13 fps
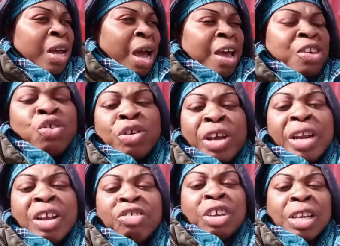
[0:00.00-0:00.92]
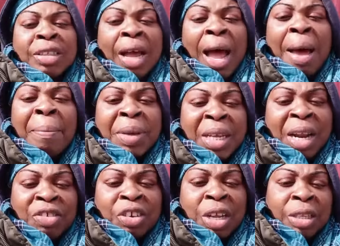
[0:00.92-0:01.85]
And you know in a shelter, and me in
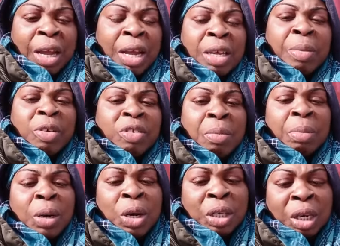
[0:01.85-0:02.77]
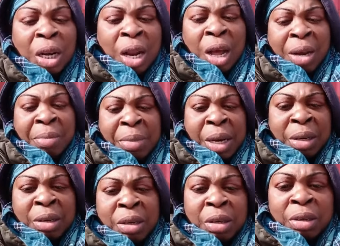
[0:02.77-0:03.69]
a shelter. You must see blood clot,
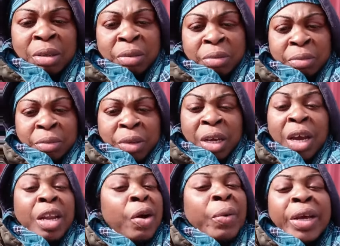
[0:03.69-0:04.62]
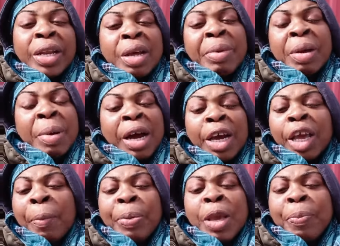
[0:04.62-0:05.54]
man. Anyway, you're the back of
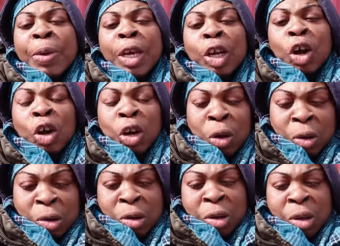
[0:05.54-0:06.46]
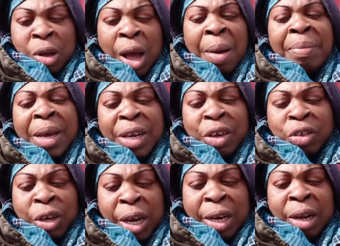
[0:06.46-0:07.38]
your pee pee clock clock. And me and you
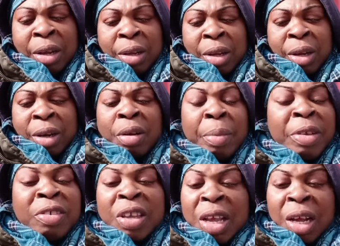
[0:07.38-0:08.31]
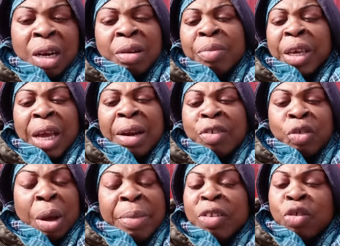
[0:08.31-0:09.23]
together. So I'm single, I can't
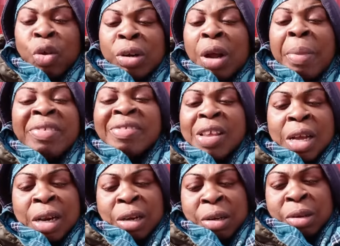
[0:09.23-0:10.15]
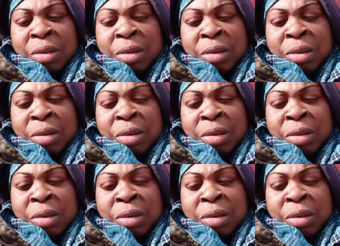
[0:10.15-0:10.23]
understand why I'm just going because I'm single.